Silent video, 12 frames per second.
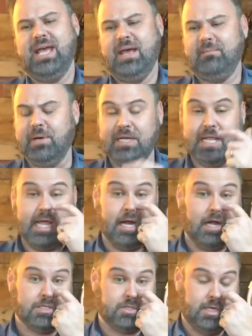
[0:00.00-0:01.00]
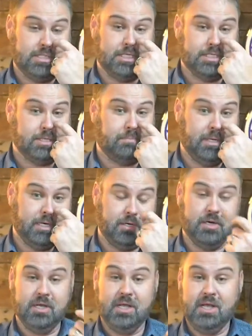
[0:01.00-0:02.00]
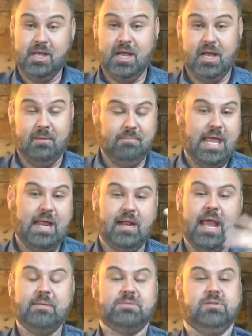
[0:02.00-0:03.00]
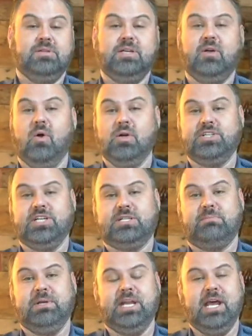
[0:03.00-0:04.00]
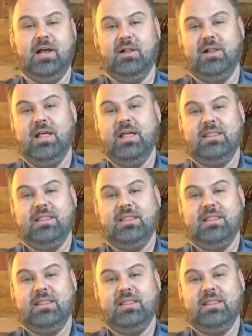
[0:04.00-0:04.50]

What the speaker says: but yet also has disappeared. That absolutely gorgeous Bedell